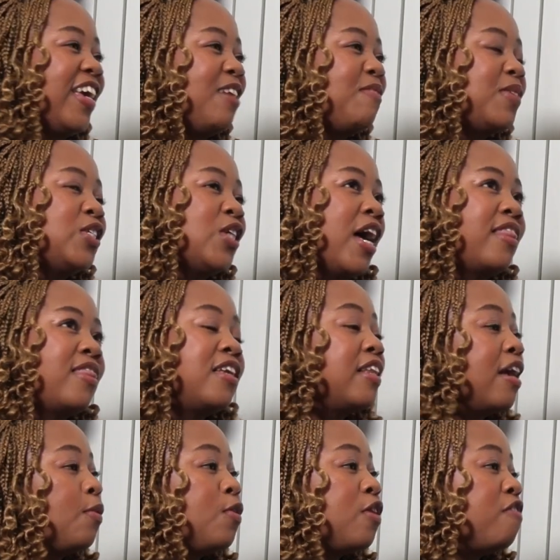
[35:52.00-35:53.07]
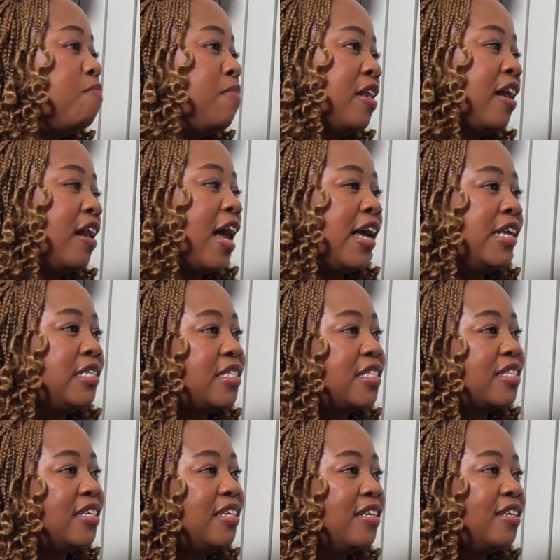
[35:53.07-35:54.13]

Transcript: joking. But I think that would have been a nice